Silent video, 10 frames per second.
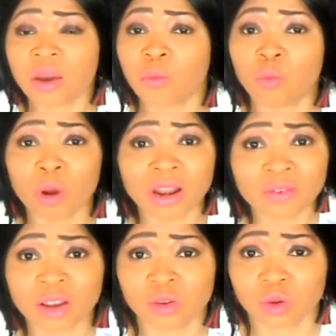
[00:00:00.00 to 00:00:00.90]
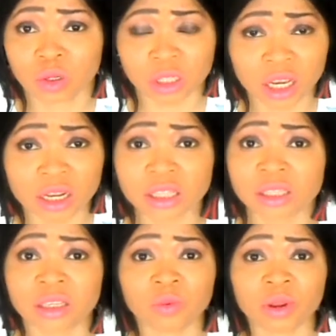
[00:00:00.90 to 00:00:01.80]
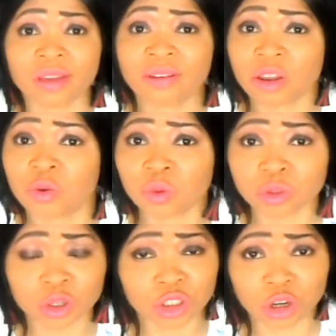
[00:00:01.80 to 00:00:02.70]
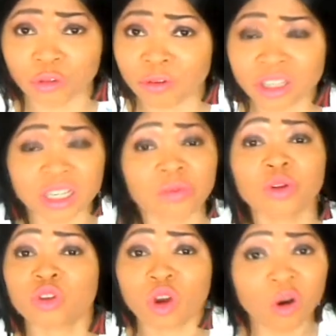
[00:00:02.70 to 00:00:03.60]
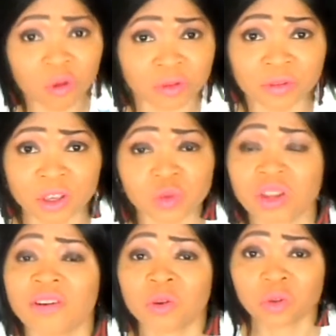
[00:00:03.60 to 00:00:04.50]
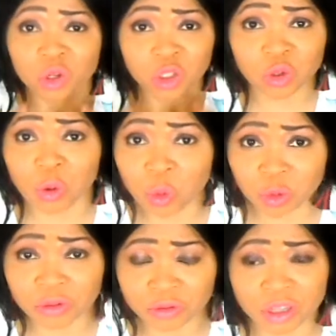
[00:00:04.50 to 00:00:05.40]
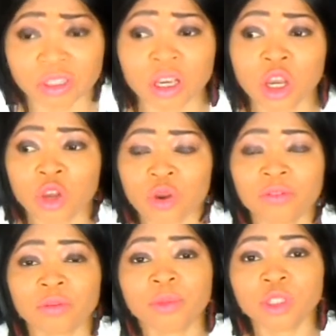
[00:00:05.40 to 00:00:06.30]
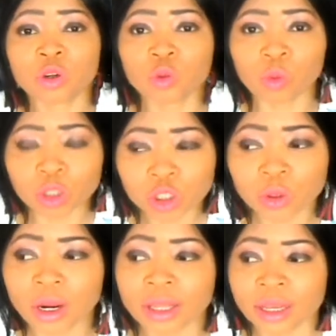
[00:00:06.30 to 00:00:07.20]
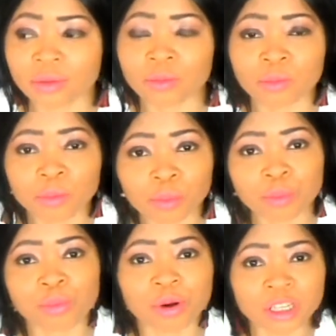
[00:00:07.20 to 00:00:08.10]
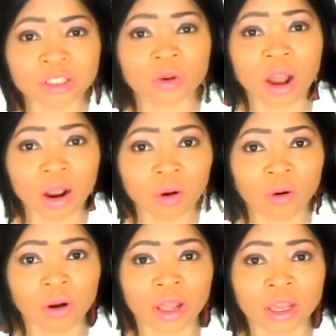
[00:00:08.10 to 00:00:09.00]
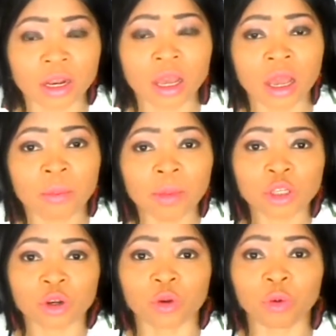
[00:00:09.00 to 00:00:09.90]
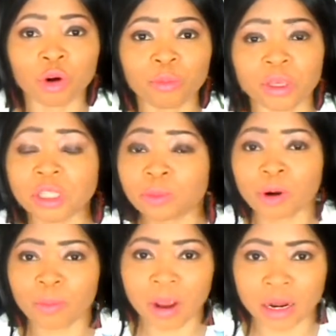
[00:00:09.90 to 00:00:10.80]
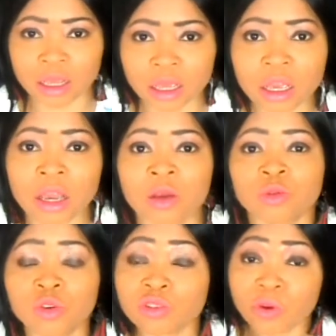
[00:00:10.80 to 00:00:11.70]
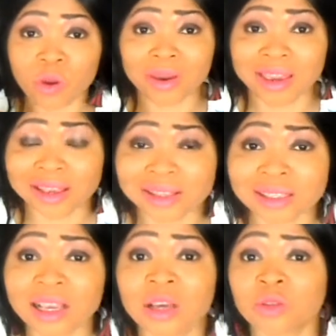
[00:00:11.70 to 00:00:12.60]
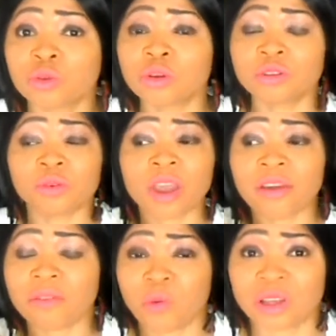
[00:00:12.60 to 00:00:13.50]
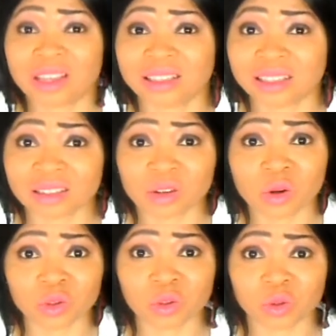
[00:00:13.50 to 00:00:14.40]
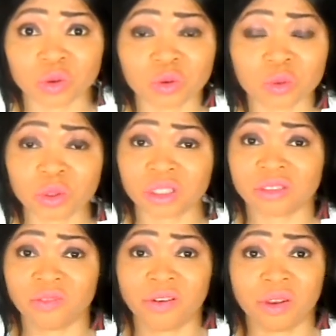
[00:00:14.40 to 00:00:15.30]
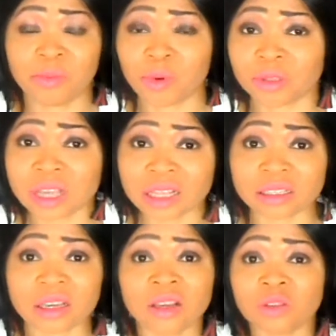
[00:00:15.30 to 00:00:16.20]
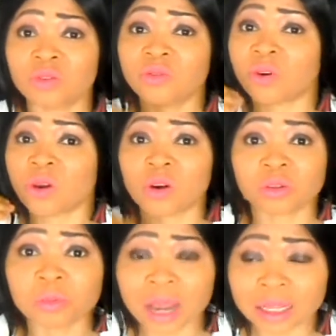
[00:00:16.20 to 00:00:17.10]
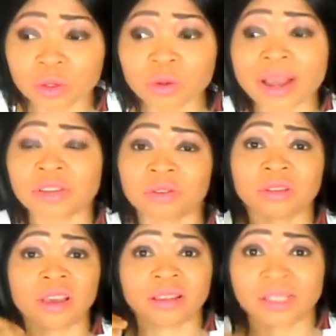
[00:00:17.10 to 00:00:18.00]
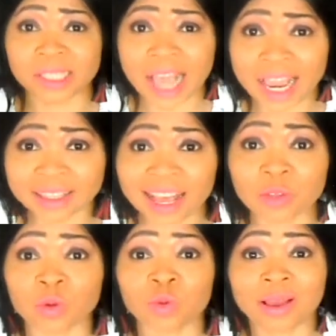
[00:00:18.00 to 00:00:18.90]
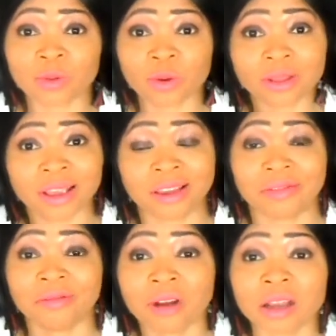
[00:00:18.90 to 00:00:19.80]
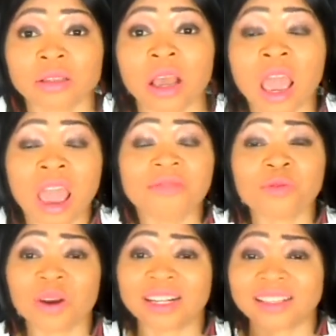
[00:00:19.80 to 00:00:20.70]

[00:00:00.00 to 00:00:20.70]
whenever you touch anything, whenever you touch your face, even your own face, whenever you touch your own face, you have to make sure you wash your hand and press your alcohol in. Make sure you rub it properly. Do it for your kids. Do it for everyone that is close to you, which is very important. Do it for your husband. You guys should stay inside. That's what we are doing here in France. Everyone